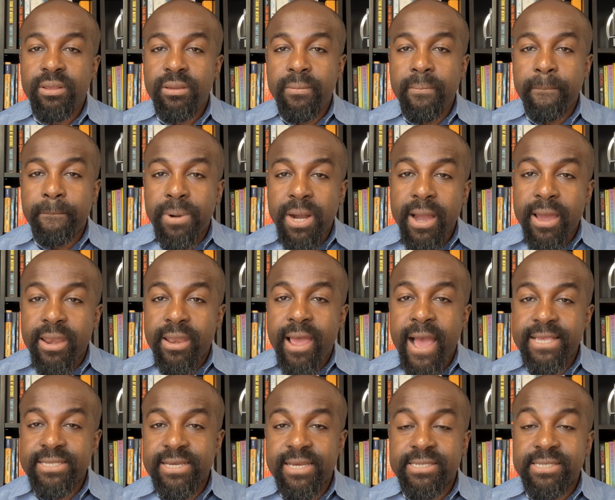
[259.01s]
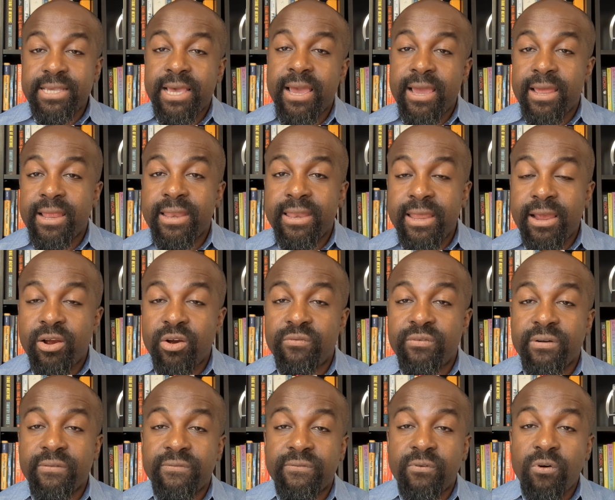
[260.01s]
But as I said, there are
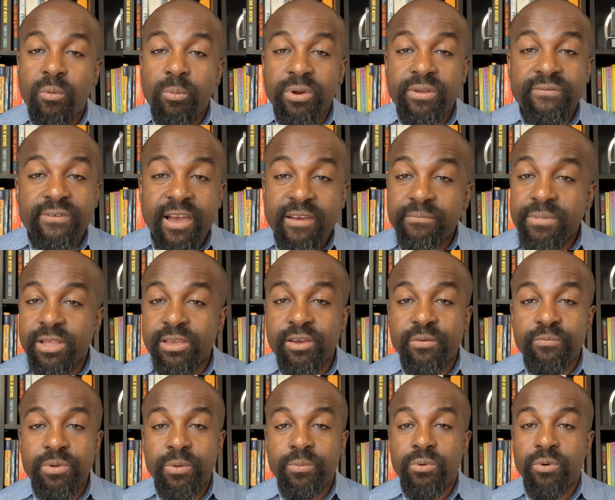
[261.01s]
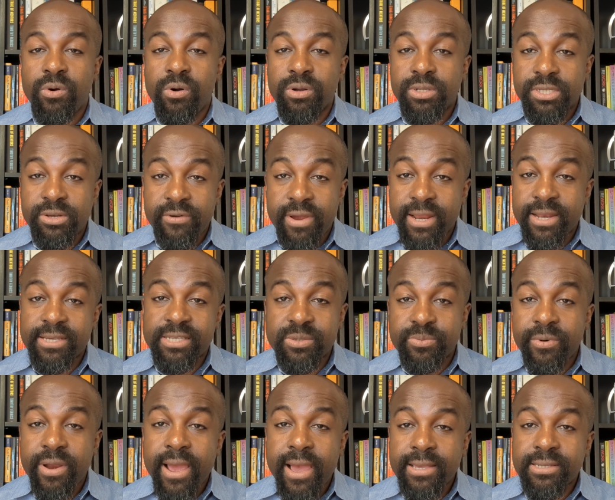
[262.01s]
over 4.5 million people on Direct
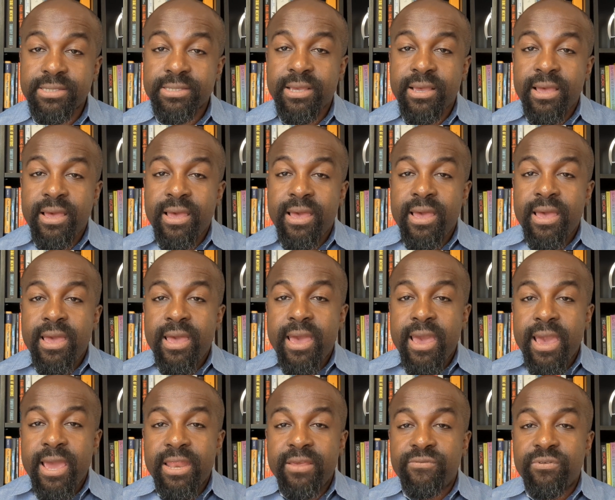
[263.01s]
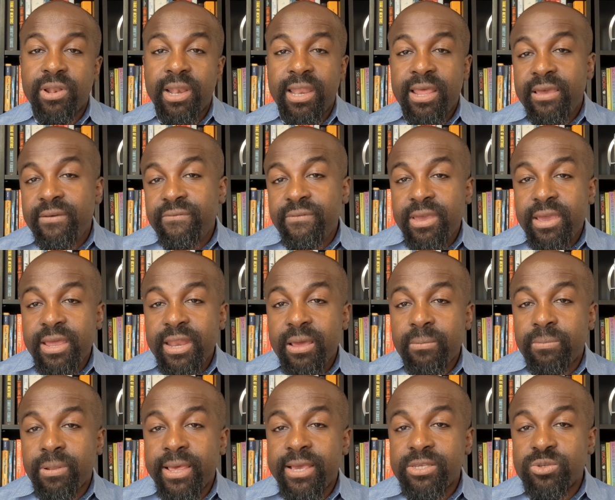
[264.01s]
Express. And if you live in a
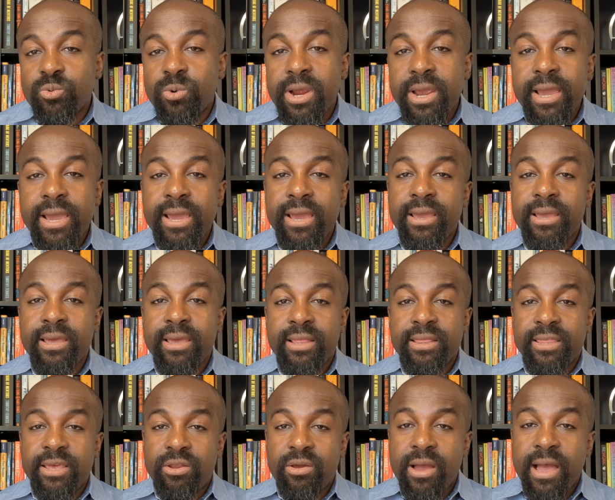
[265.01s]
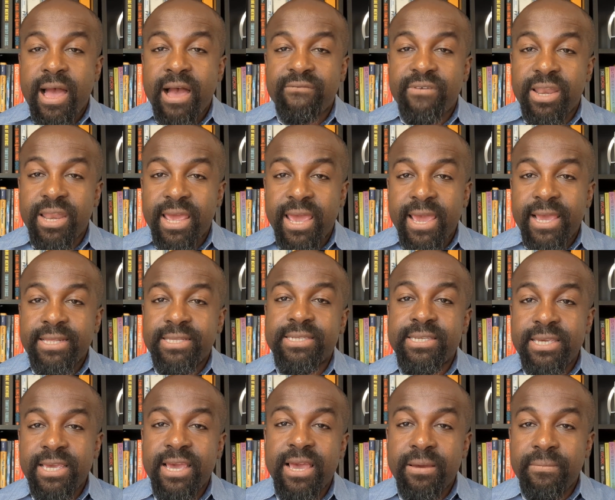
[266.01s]
place where they don't have an
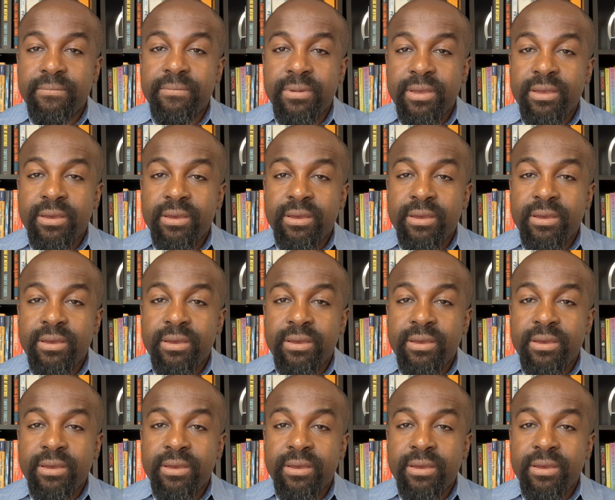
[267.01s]
ATM,